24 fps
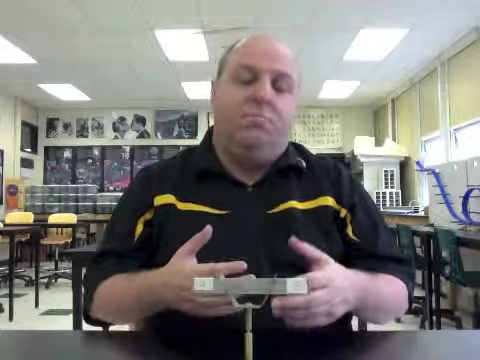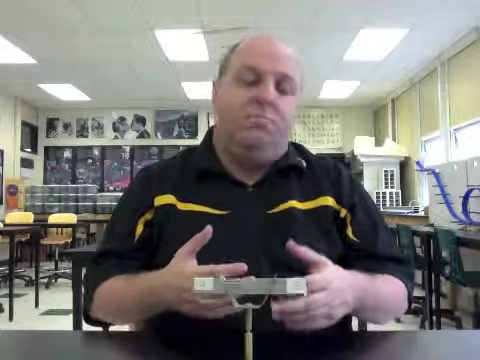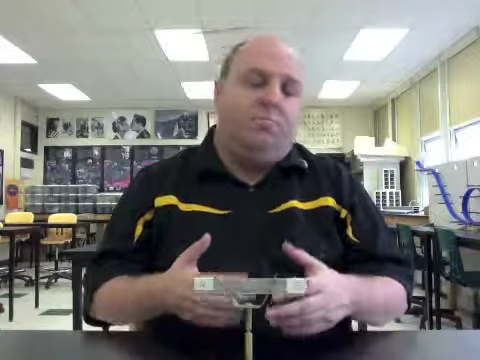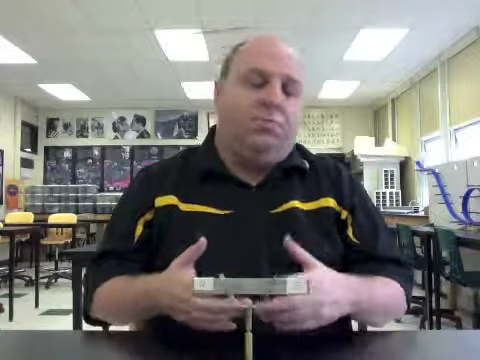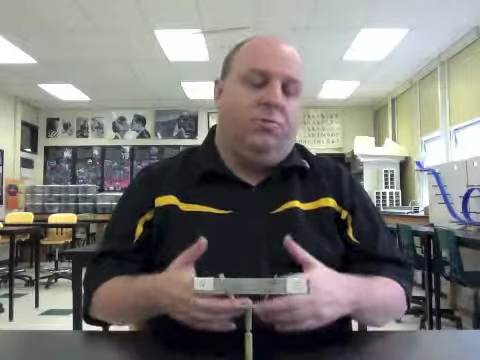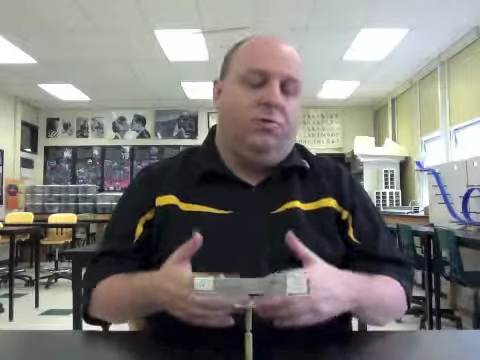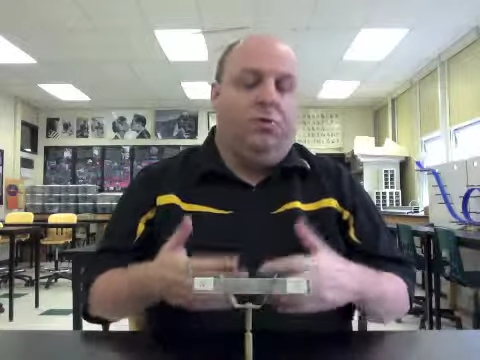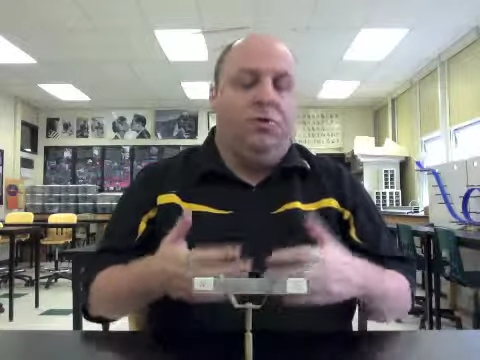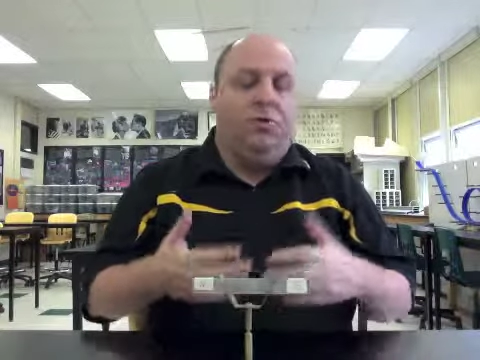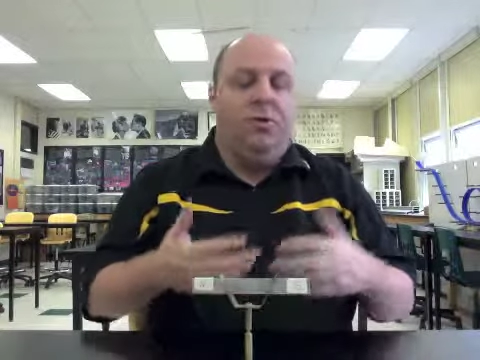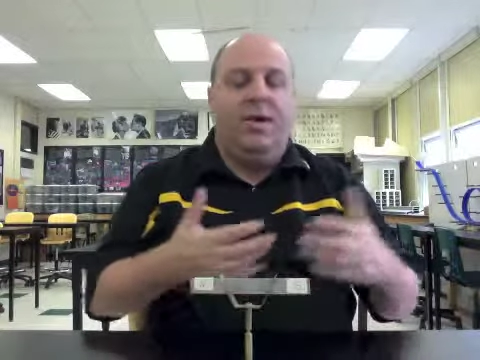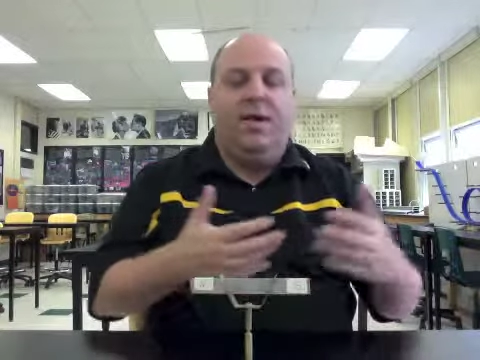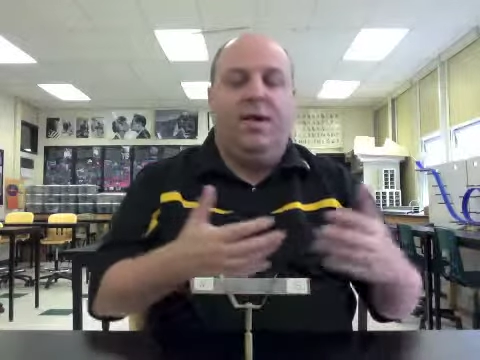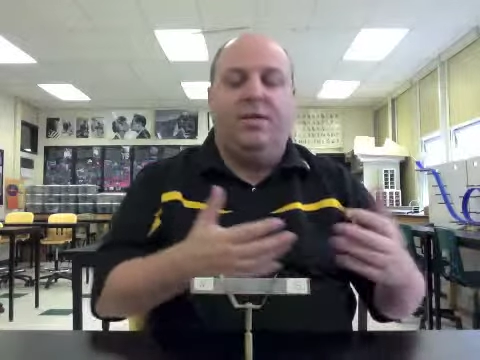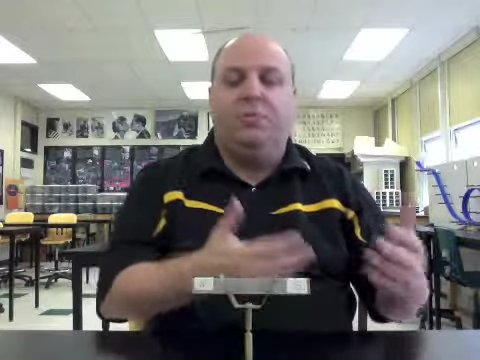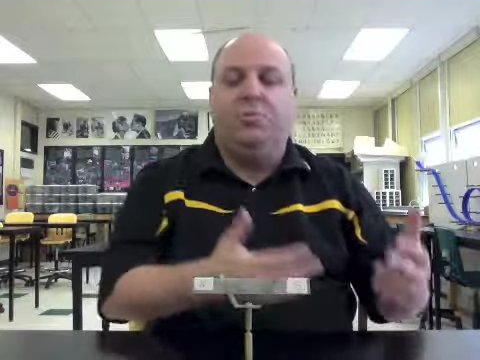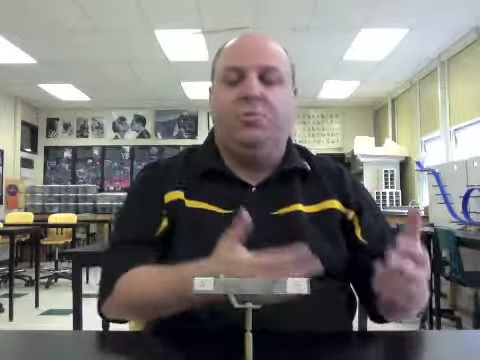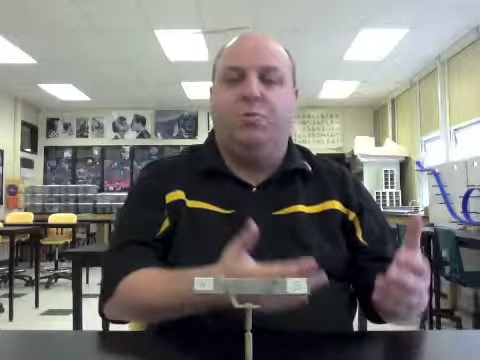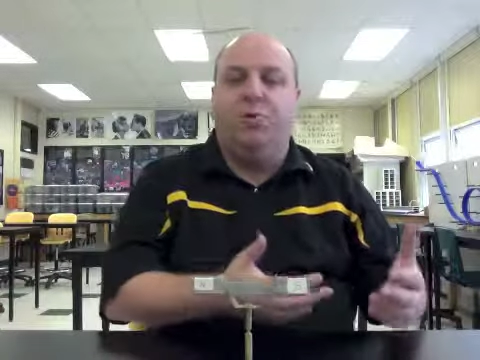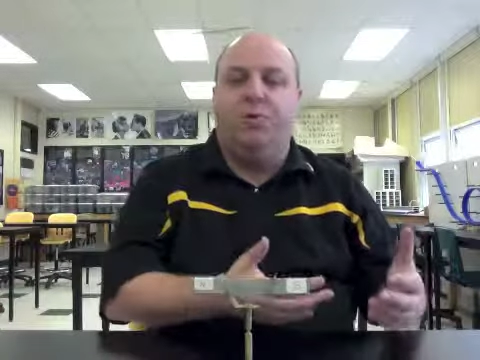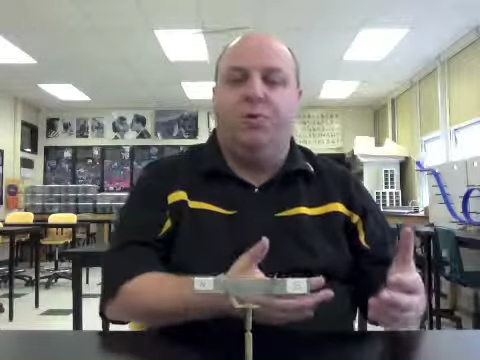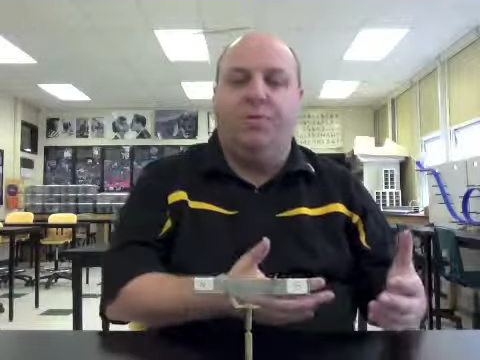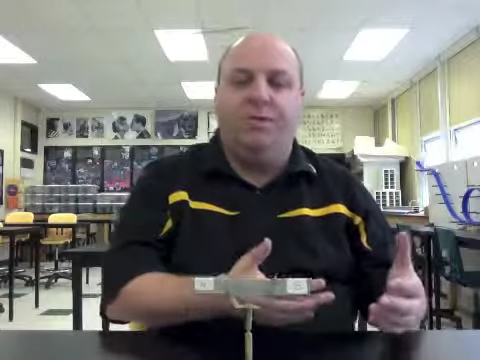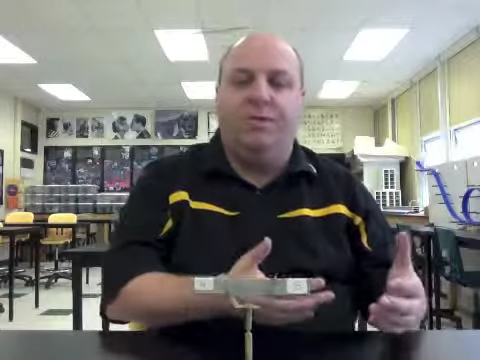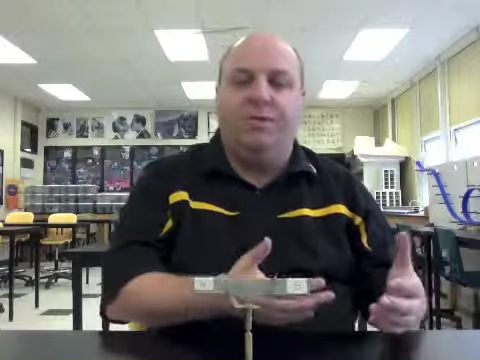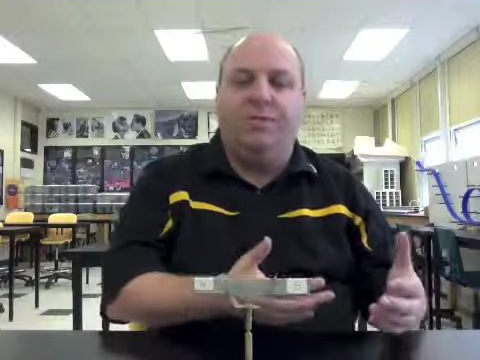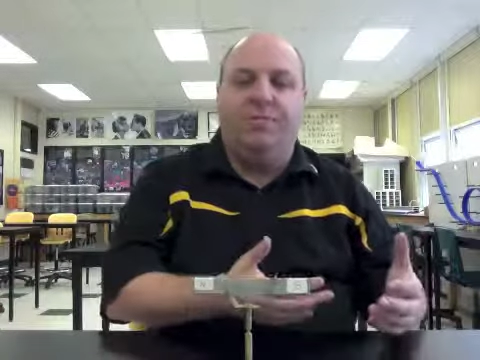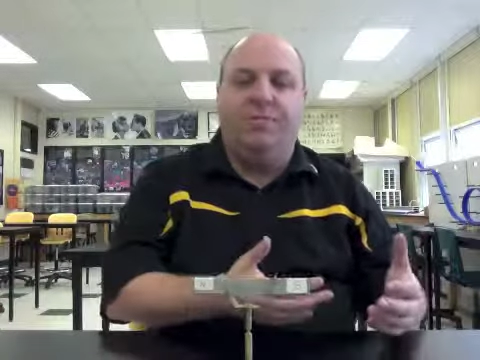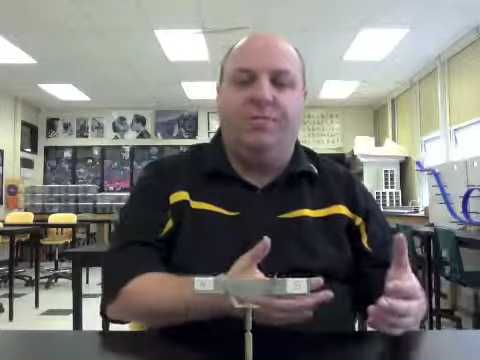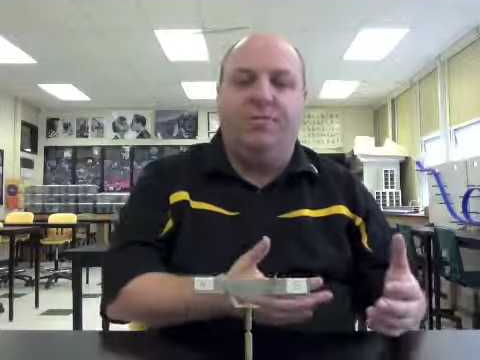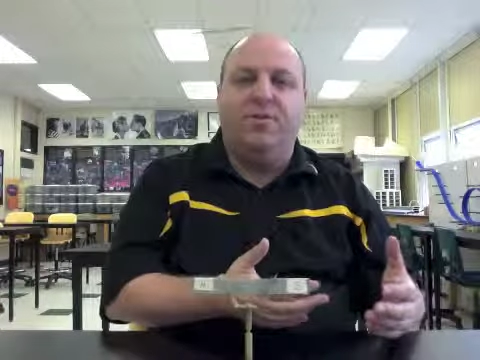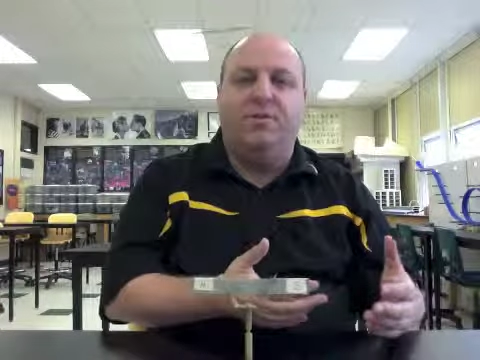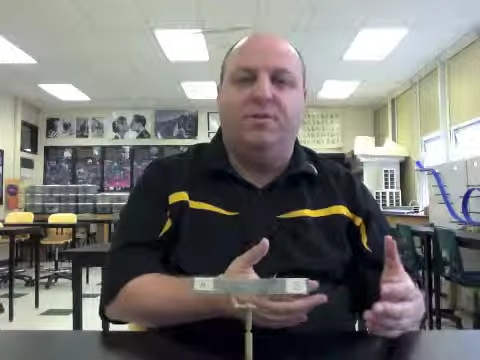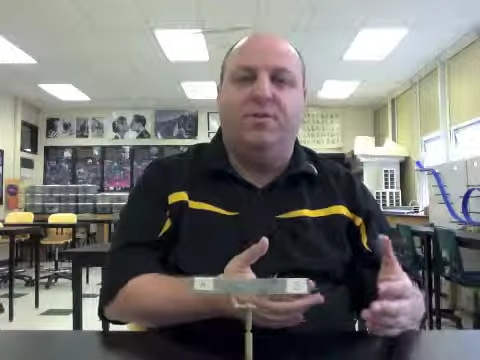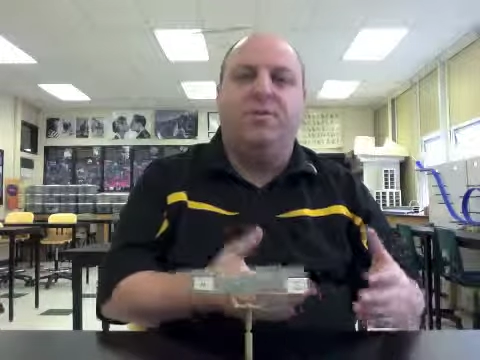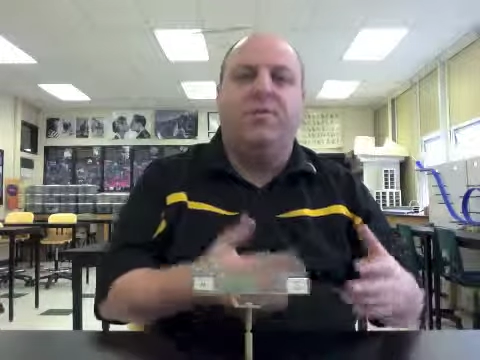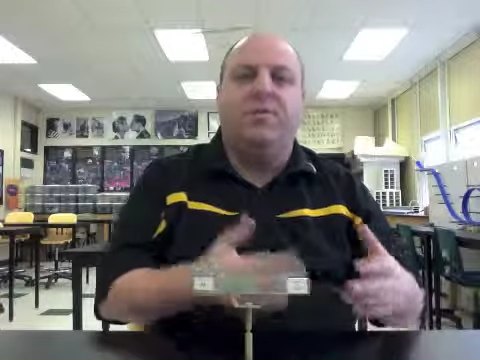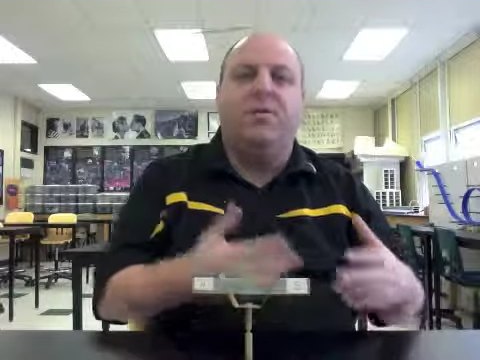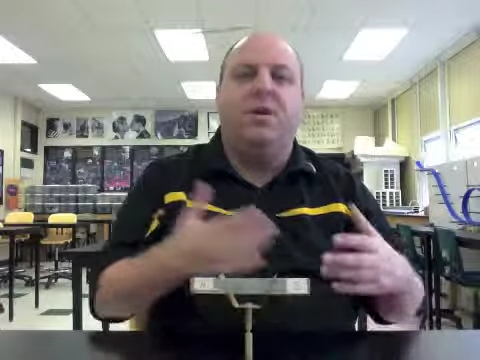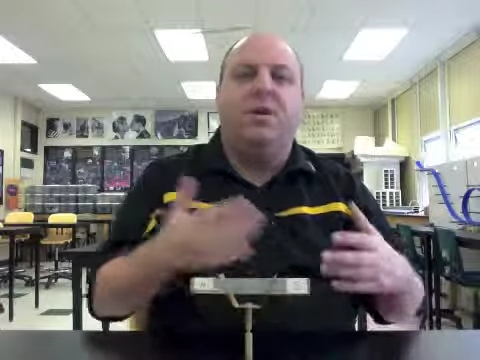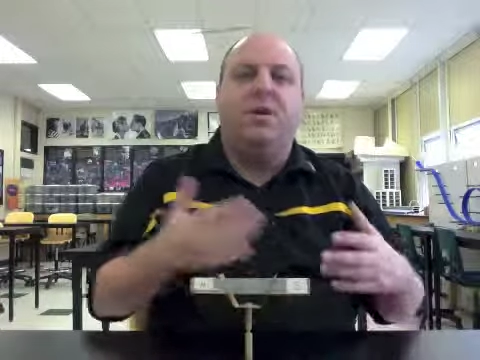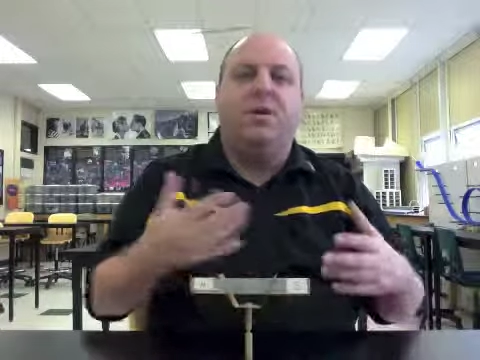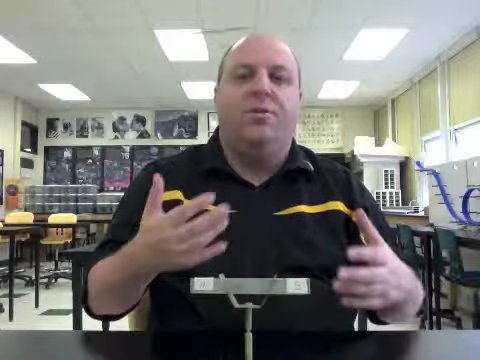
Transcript: You could ask, what are the differences?